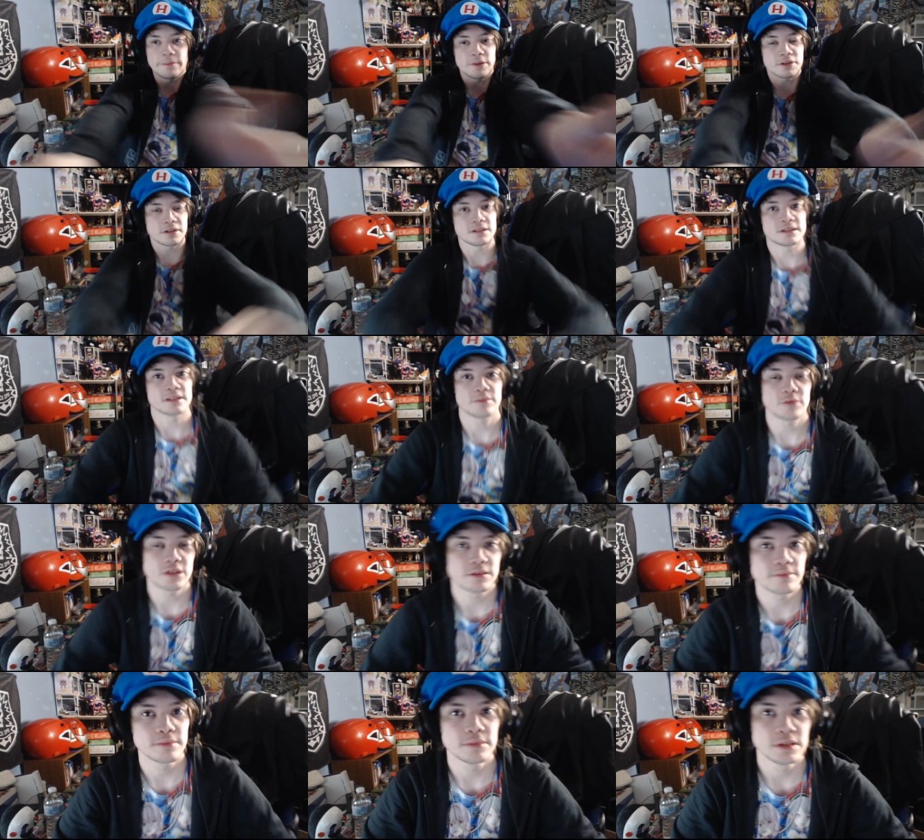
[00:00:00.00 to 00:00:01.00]
looking somewhere.
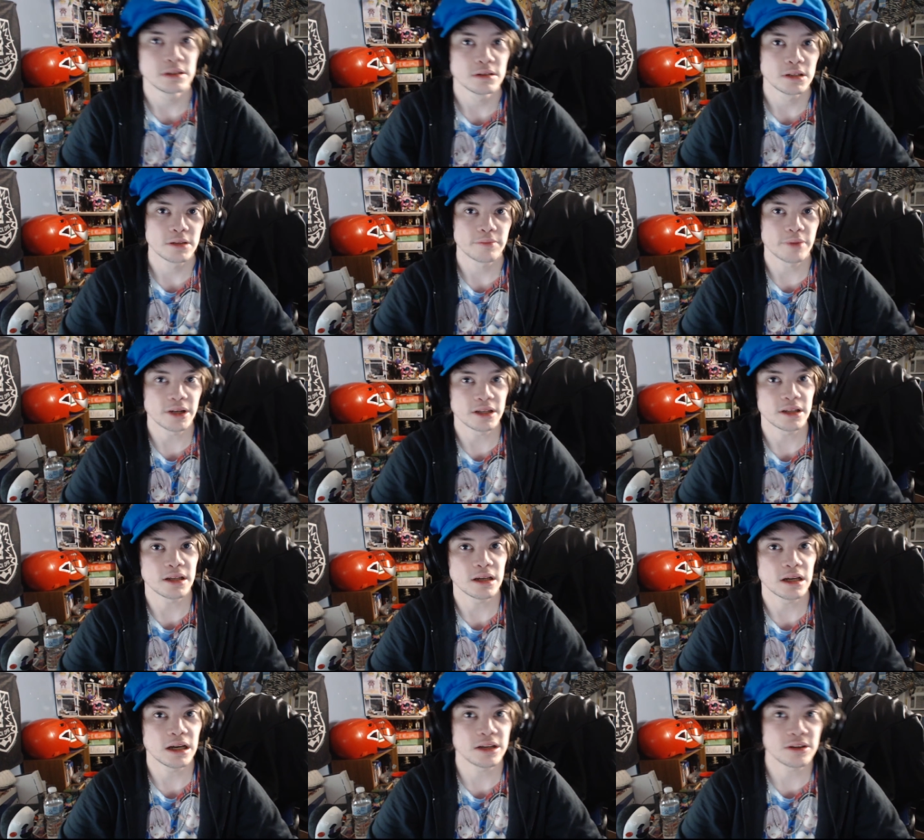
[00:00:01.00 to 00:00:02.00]
But
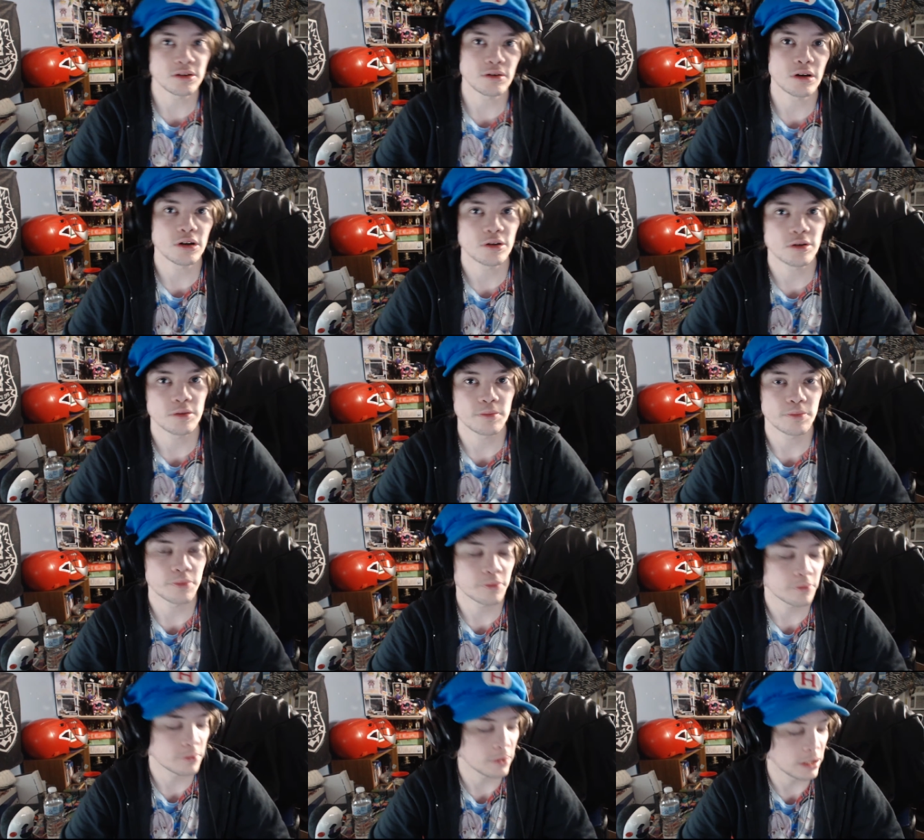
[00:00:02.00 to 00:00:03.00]
I do hope
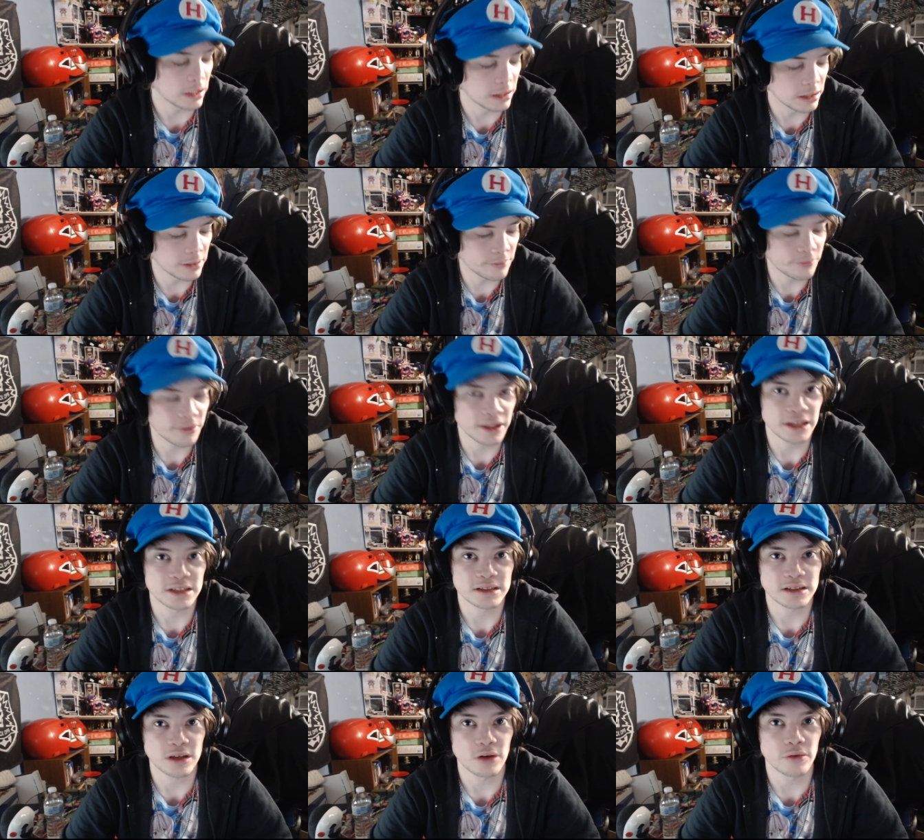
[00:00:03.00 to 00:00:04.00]
uh,
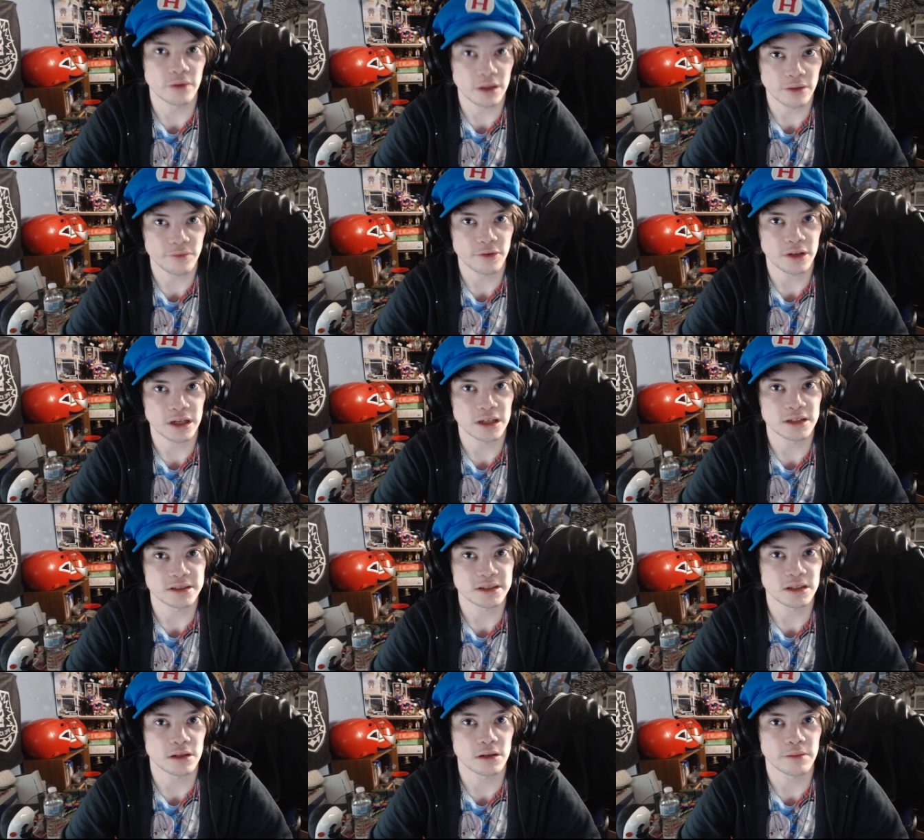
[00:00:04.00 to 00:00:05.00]
things go well for the
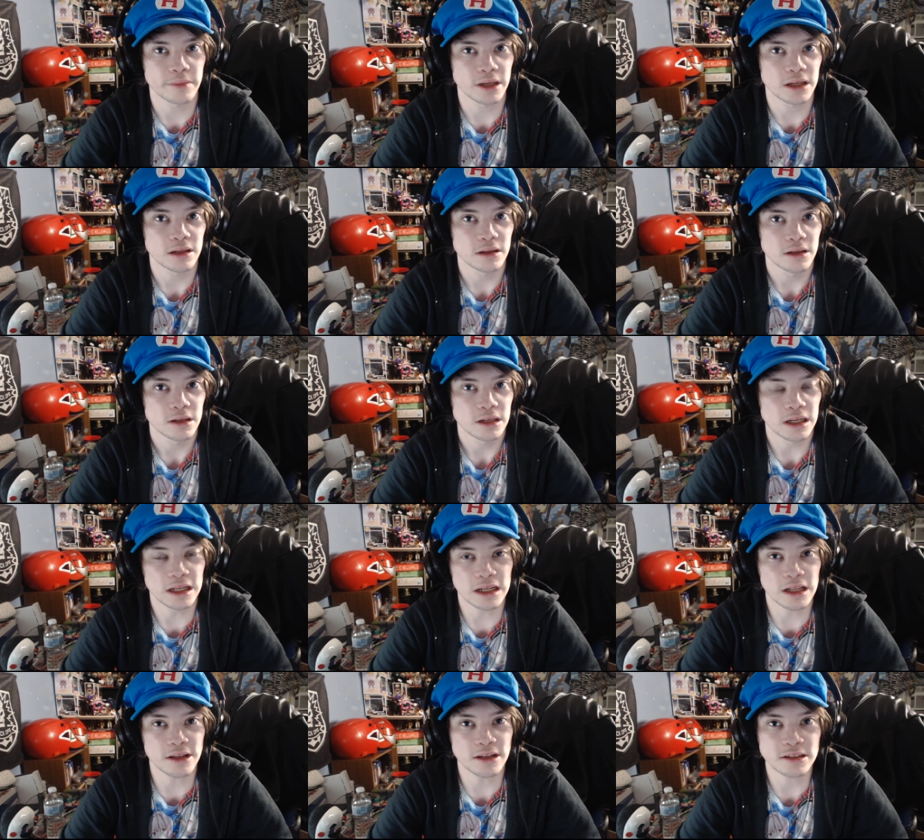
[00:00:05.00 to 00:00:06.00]
Hudson Army. In
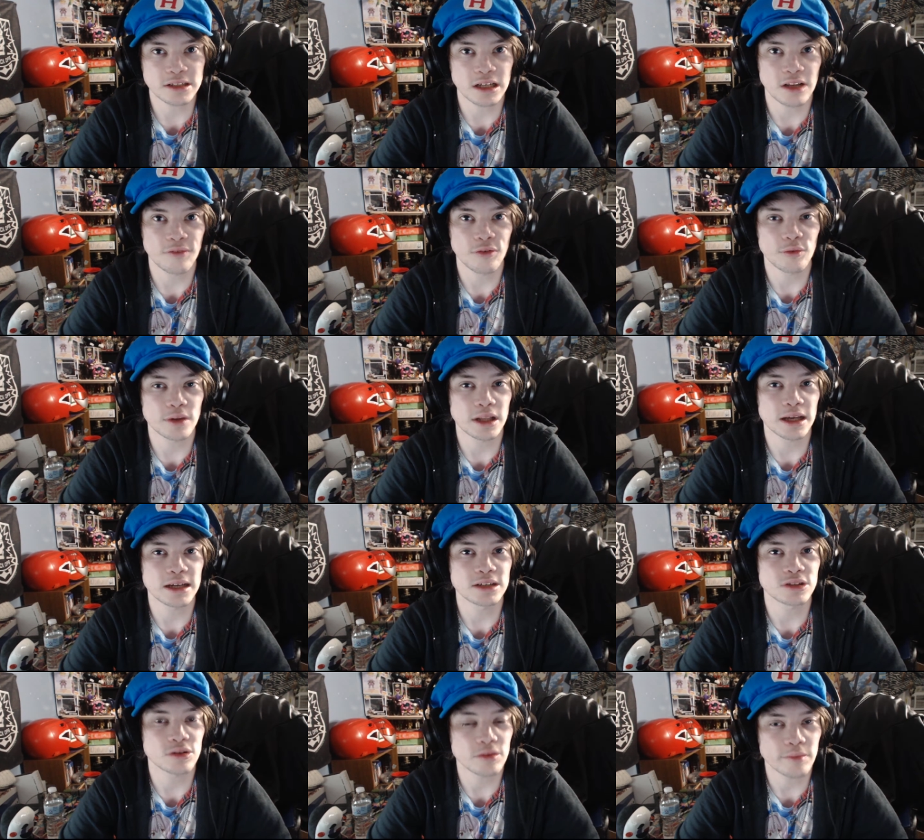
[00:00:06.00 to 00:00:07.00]
addition, if you would
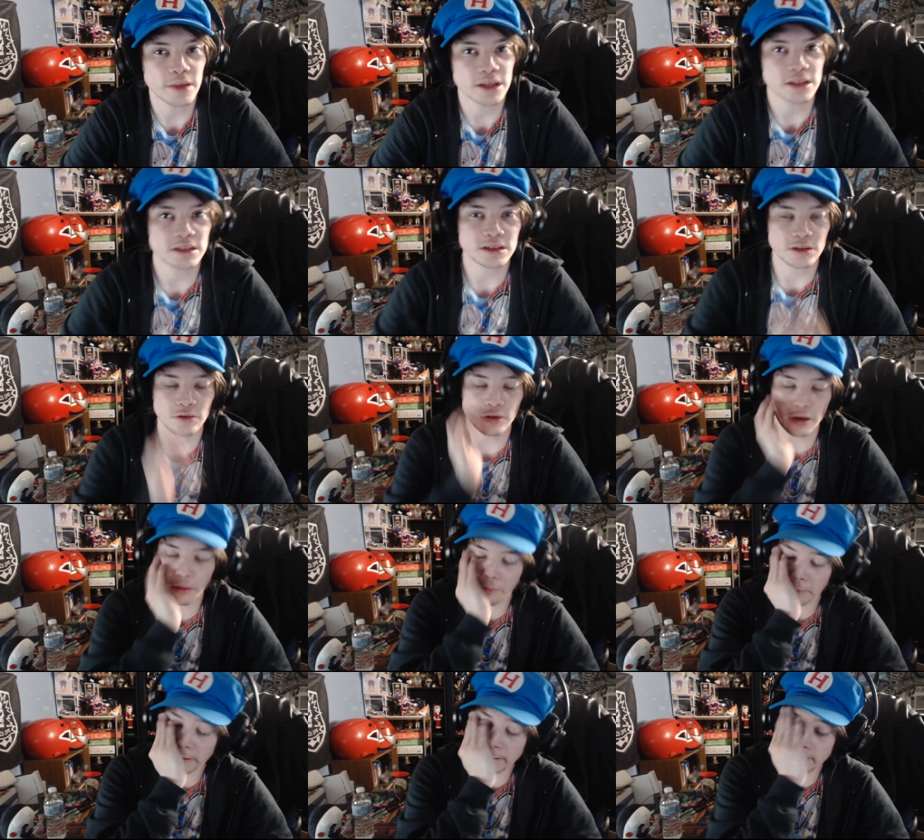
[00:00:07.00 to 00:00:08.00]
like, join my Discord.
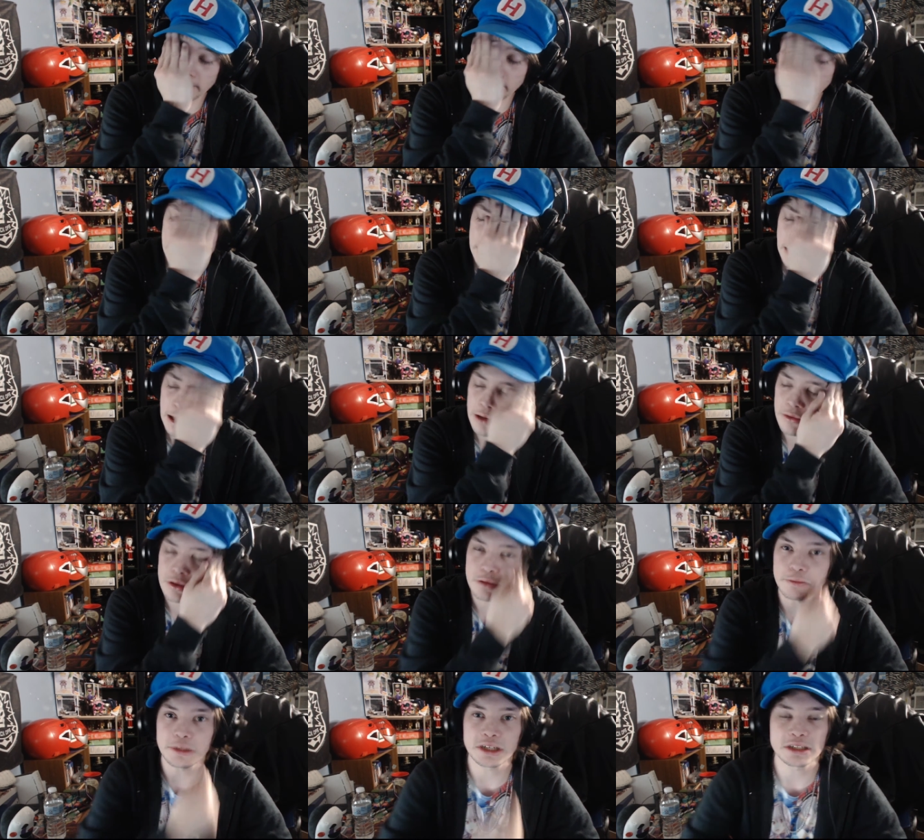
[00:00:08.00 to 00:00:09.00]
You can hang out
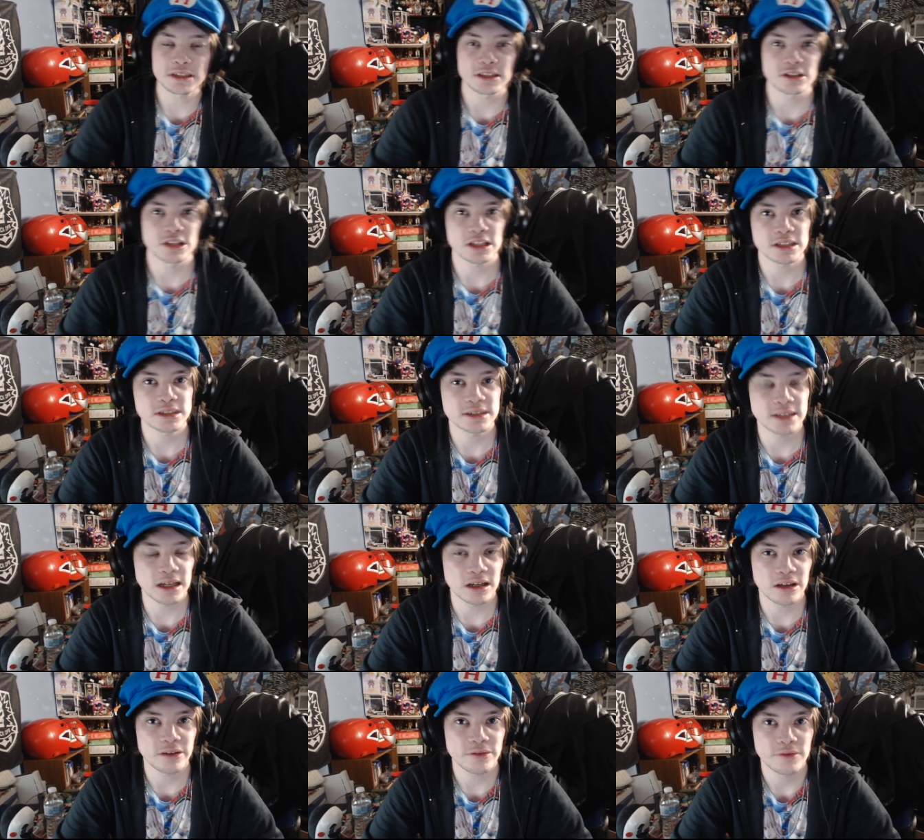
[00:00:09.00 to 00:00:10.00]
with me, suggest
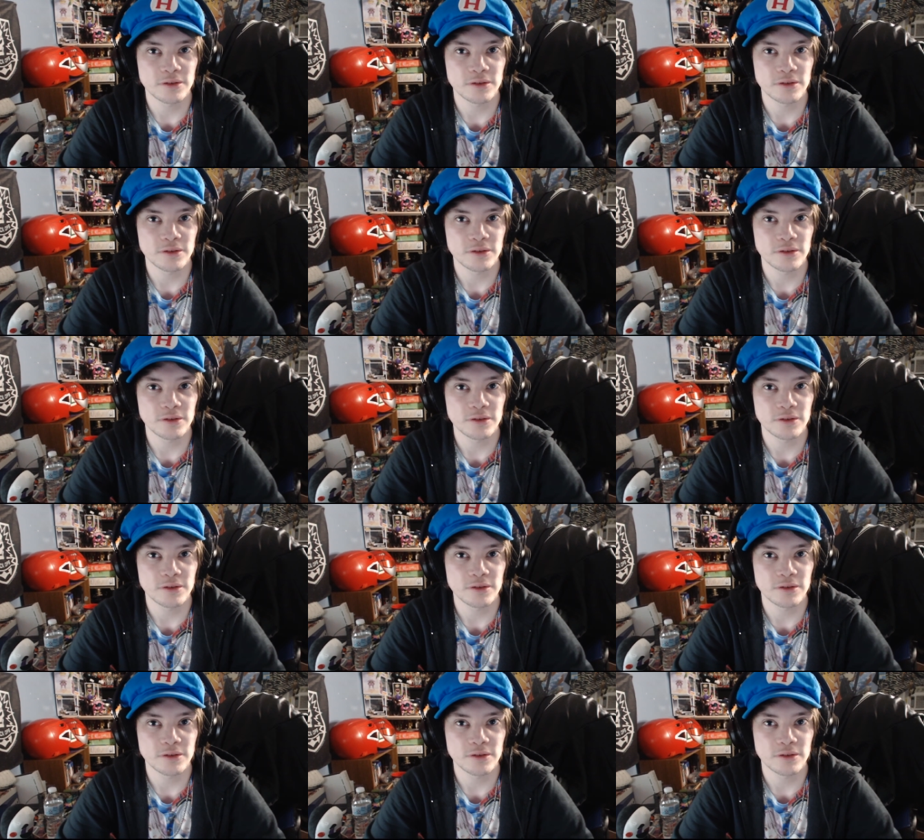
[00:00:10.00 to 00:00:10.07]
stuff.